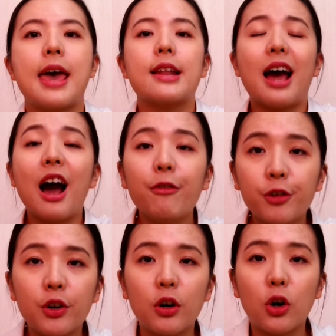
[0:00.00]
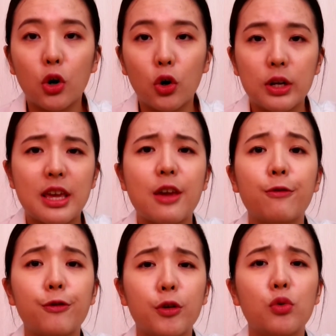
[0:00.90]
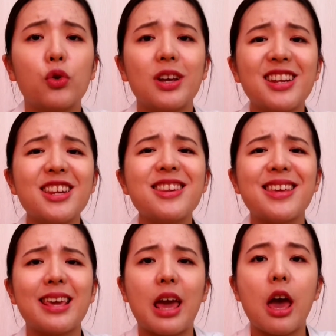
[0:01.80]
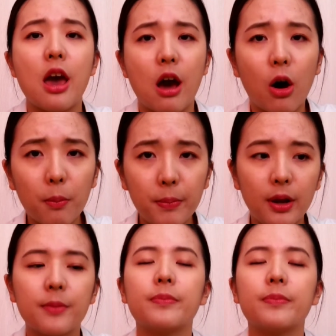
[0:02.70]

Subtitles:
And after all, if you really need help,